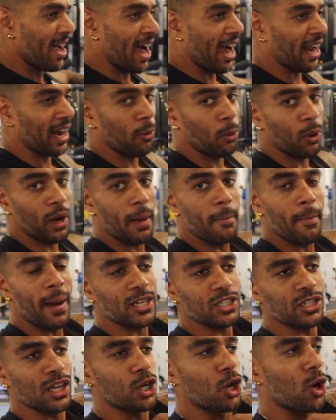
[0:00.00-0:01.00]
And I want to
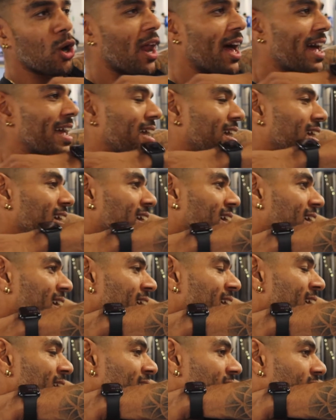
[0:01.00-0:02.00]
imagine I've got like
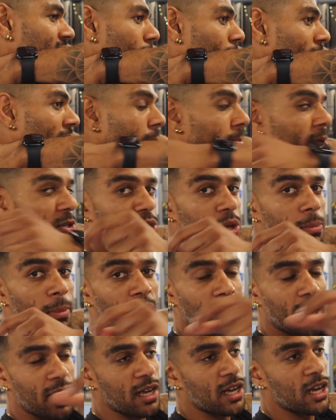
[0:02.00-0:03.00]
something in between
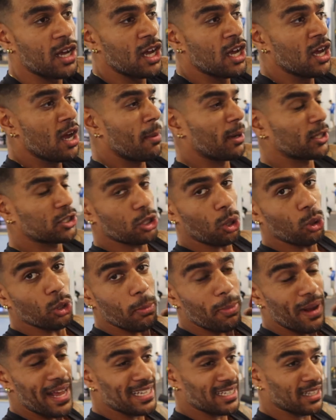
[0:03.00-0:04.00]
my shoulder
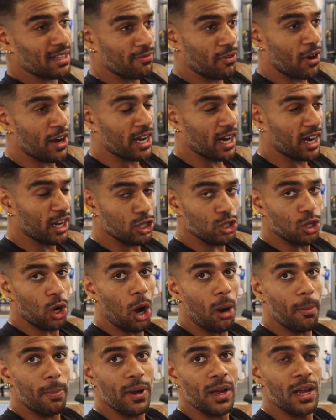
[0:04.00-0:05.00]
blades at the very kind of top.